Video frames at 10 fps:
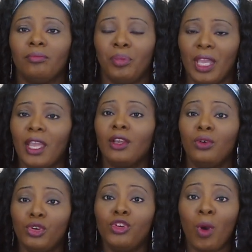being
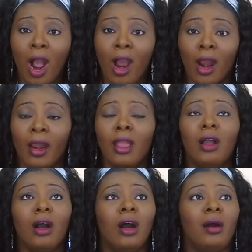who you are.
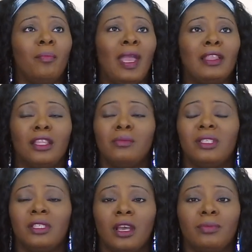Make them
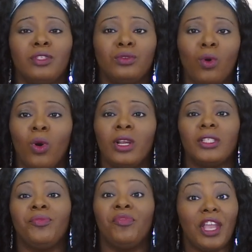steps
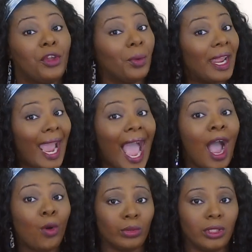towards figuring
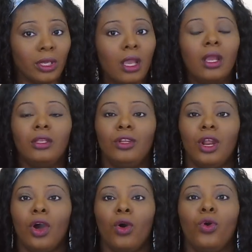out, you
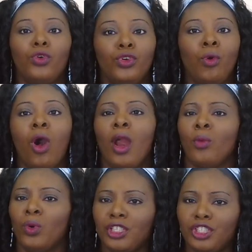know, who you are
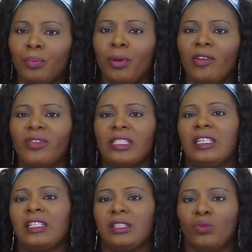and what your preference
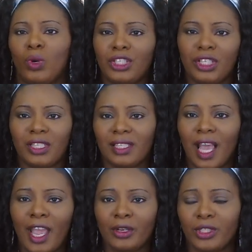is and what your
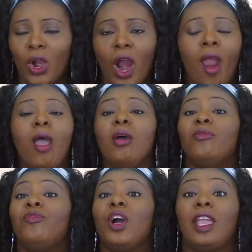desires are.
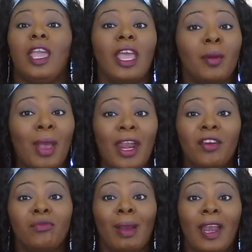Forget about
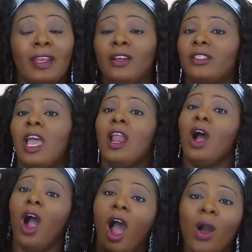everybody else.
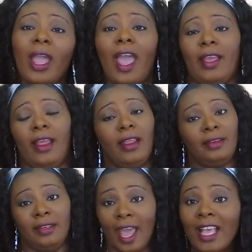Okay,
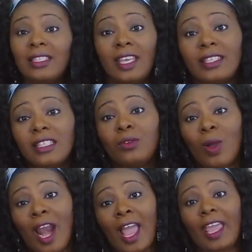this is
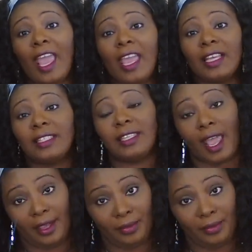what I can say.